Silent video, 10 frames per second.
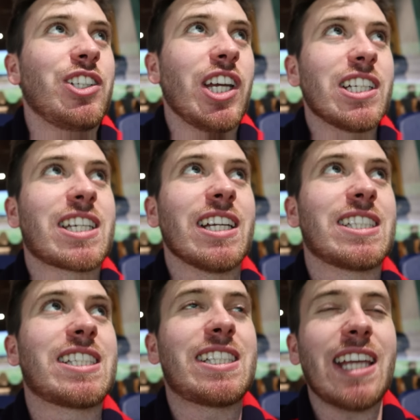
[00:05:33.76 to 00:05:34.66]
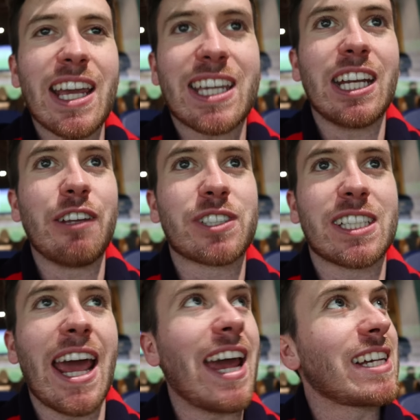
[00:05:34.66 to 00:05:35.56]
just consecutive
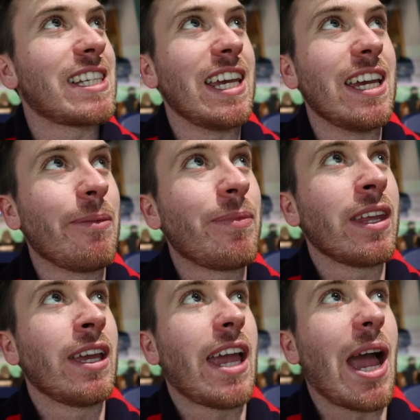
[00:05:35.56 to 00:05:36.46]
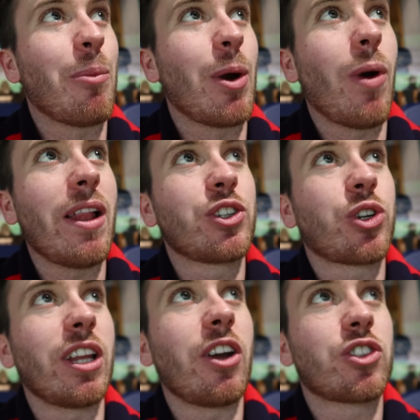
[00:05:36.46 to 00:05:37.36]
snags here, and we're well and
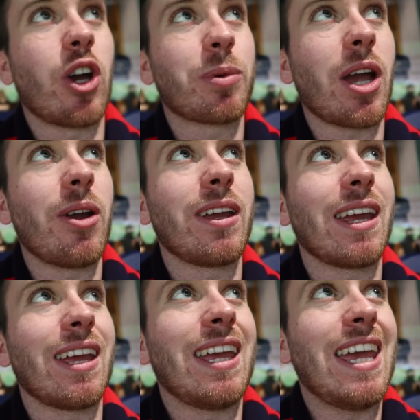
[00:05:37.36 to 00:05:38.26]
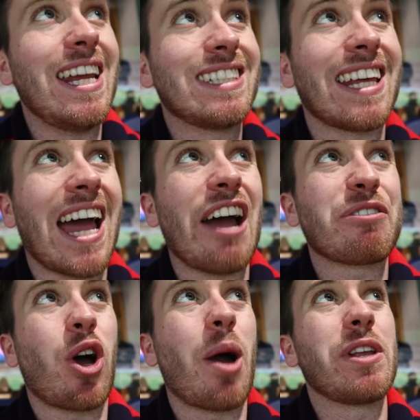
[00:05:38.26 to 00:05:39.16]
truly on top going into
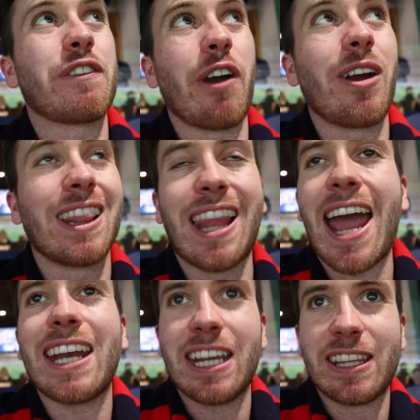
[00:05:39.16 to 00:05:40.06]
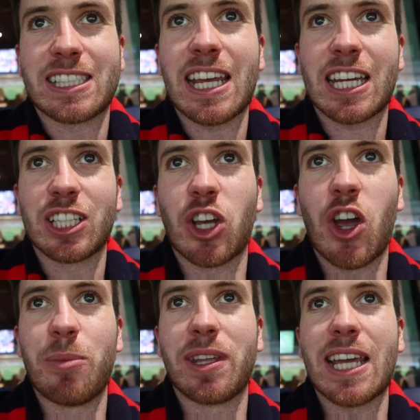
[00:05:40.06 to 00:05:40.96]
half-time. It's very late in the second
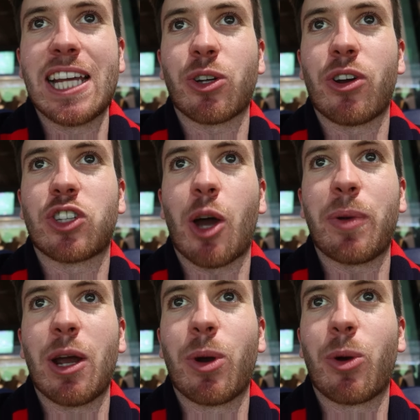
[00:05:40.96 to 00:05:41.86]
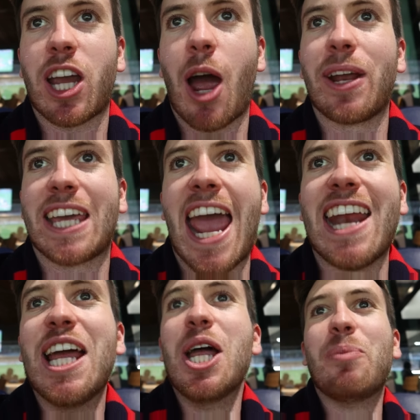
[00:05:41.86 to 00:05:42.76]
term. The D's are on top here, and we're going
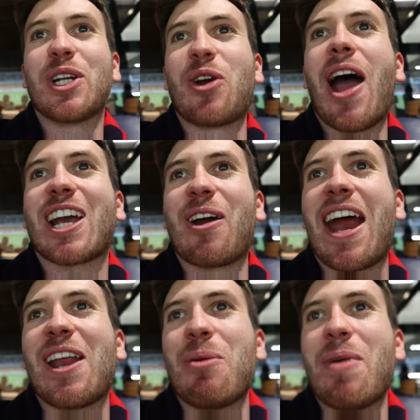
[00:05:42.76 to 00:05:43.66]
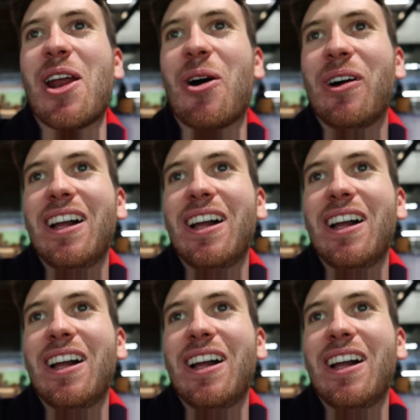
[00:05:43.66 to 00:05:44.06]
again. The truck are out in the middle.